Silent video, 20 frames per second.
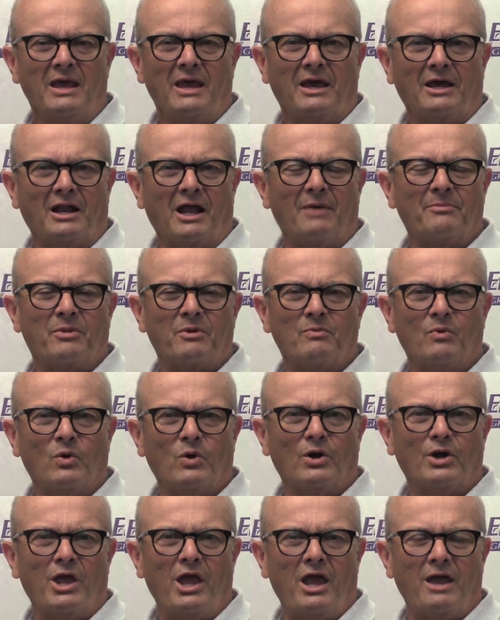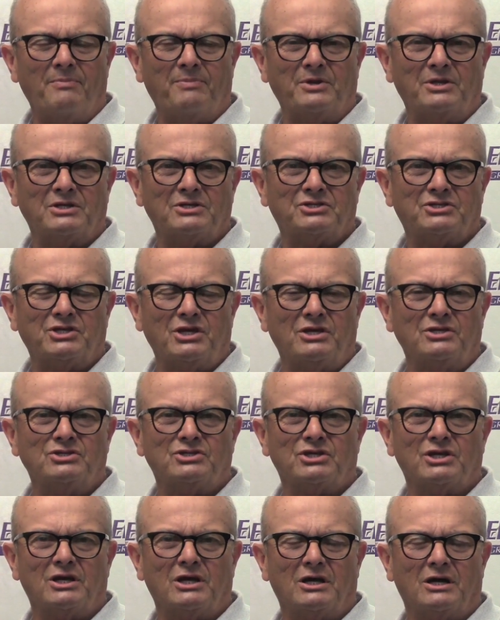and I'd be more than happy to send
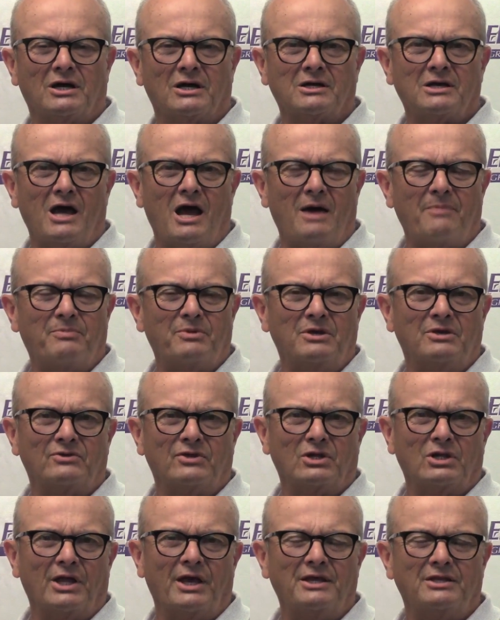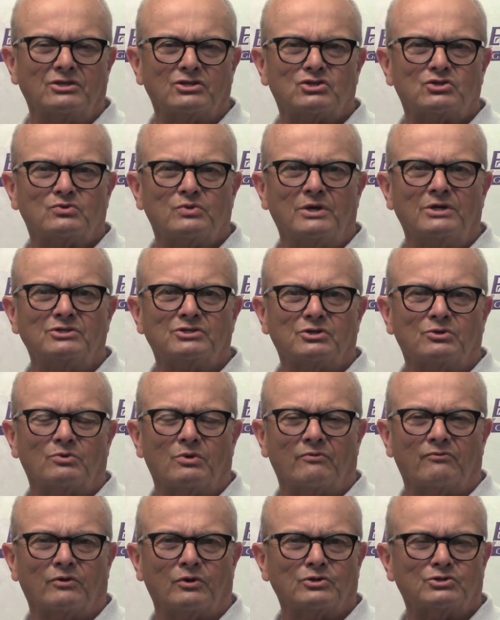you a copy of the latest trends and
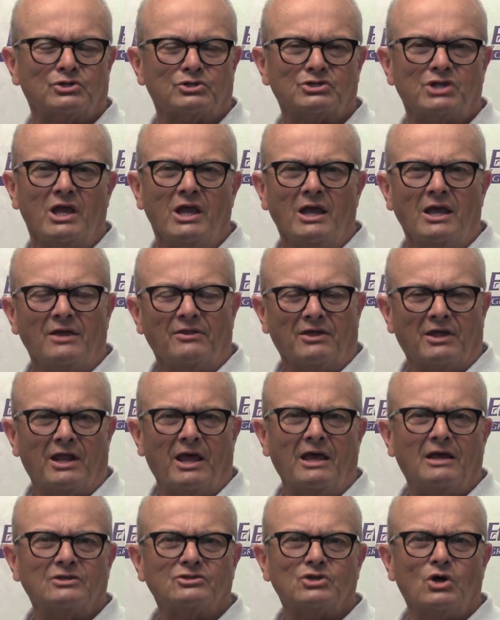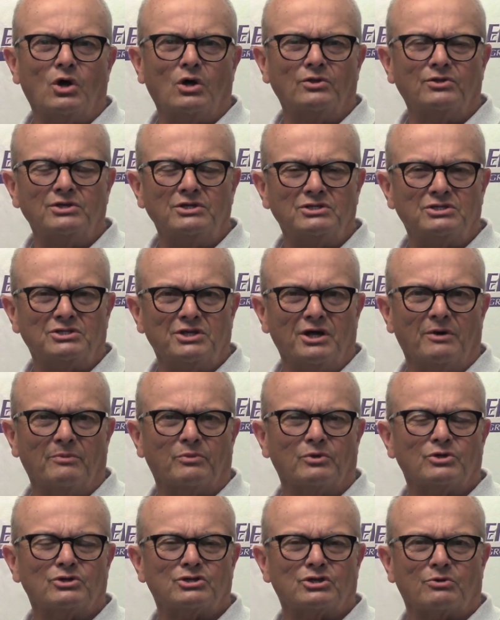reversals that has all these
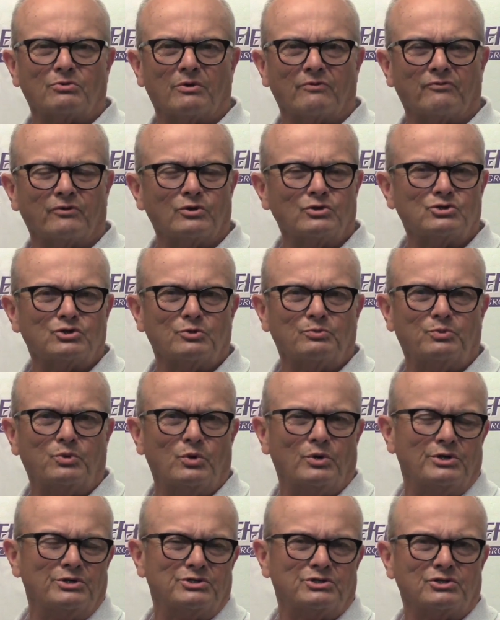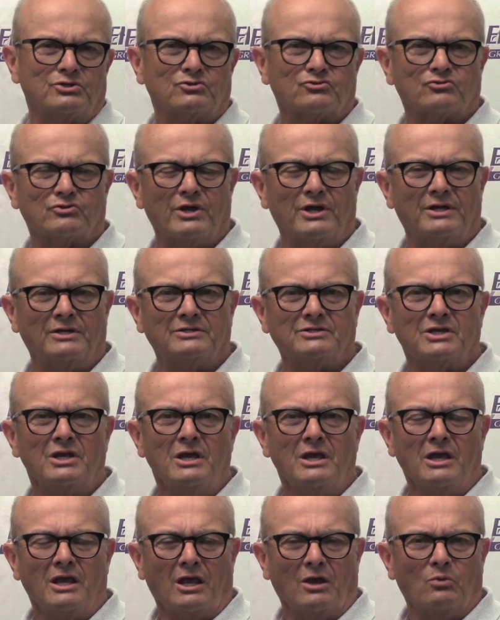numbers and reversal points and trends
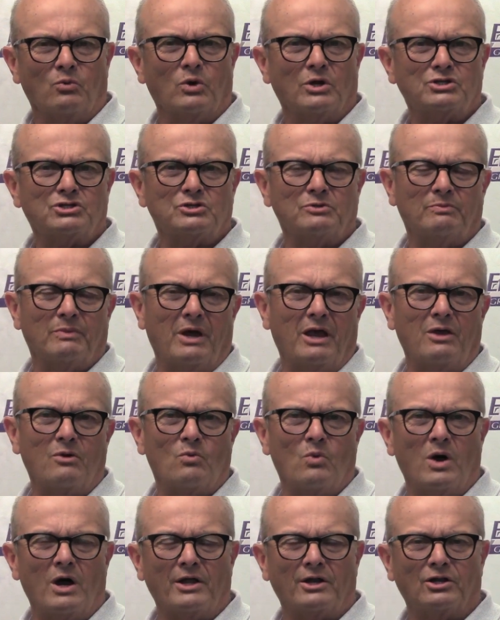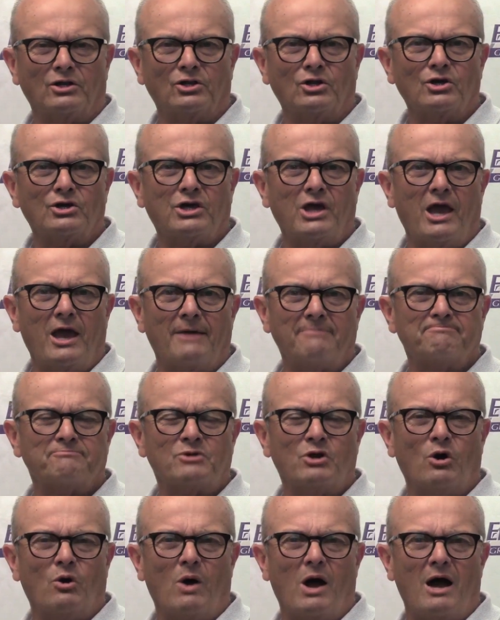and what you might want to look at.
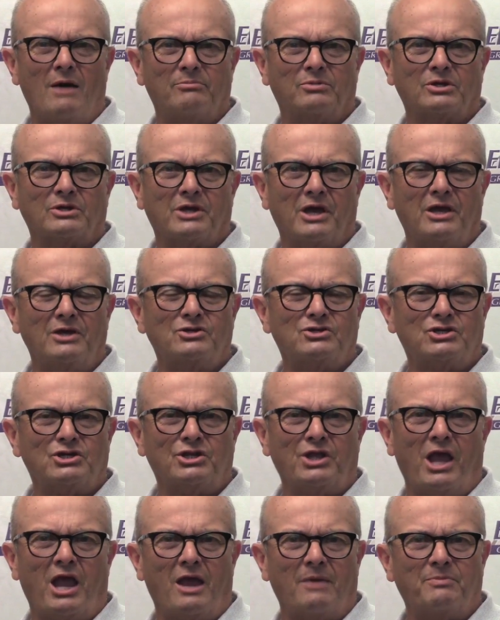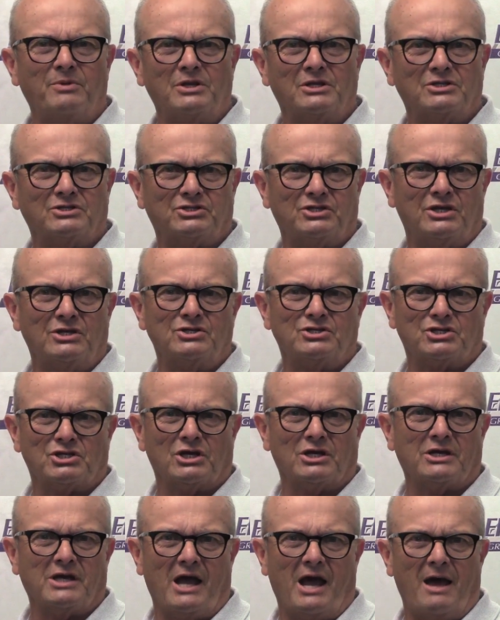No obligation, happy to send
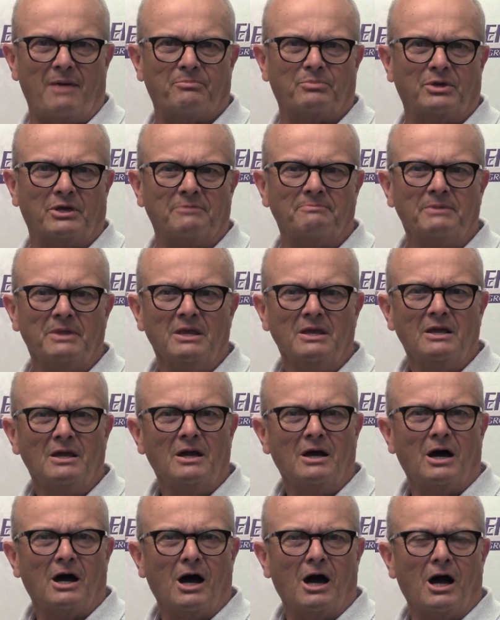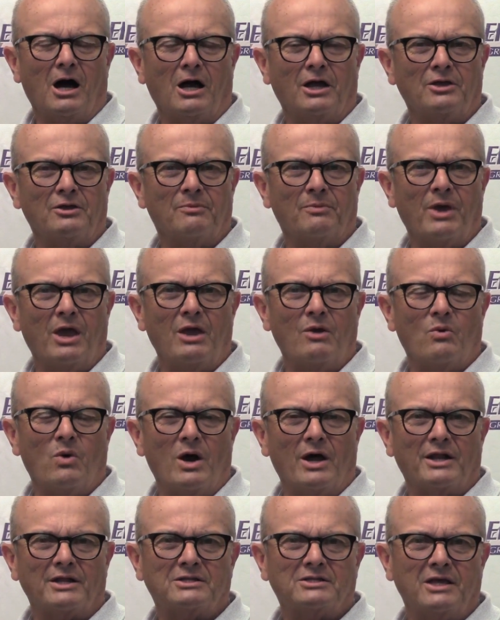you a copy. Uh, you may
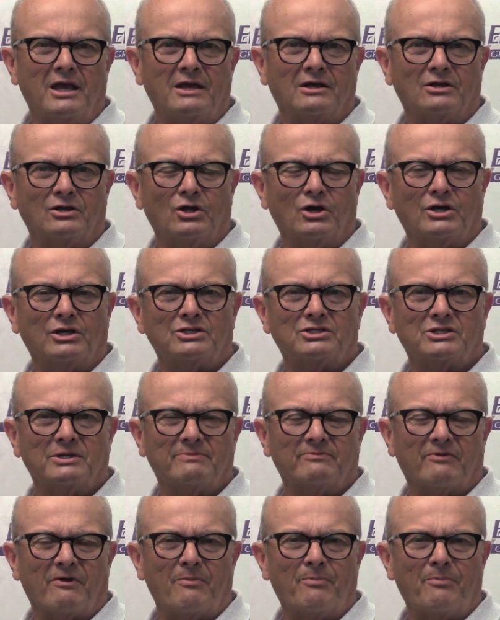want to take a look at some of our